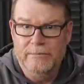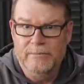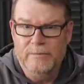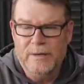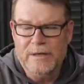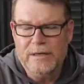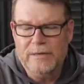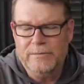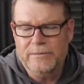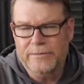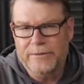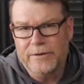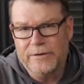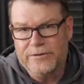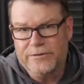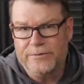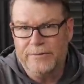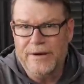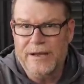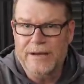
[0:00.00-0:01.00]
Well, they're
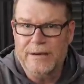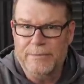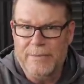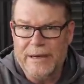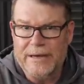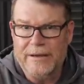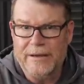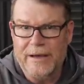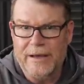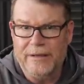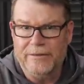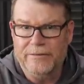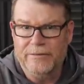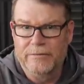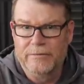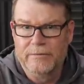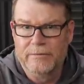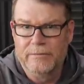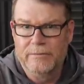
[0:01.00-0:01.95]
surrounded by guns.